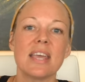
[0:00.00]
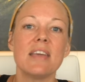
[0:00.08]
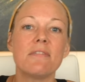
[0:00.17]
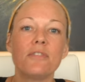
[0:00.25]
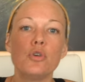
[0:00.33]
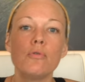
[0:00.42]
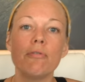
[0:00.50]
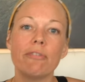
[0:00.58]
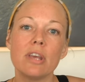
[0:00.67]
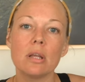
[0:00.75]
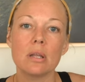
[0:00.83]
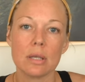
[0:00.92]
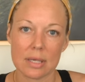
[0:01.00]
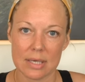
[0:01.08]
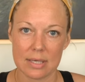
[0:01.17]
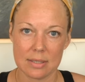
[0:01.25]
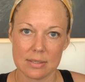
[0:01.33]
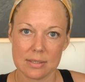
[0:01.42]
If you feel
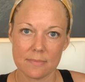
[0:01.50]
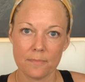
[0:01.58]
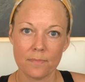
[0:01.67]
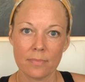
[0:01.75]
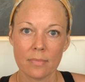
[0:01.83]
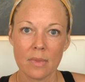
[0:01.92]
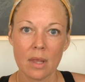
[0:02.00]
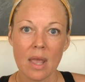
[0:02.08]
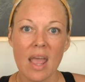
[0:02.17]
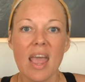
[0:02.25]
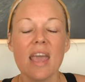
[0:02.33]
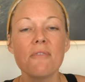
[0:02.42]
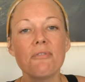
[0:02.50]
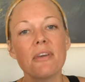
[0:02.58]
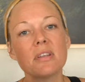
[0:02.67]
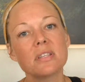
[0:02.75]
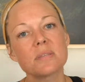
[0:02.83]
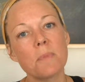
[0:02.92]
ease, if
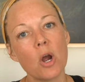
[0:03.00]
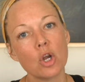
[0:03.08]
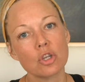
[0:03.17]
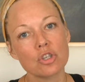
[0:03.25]
it sparks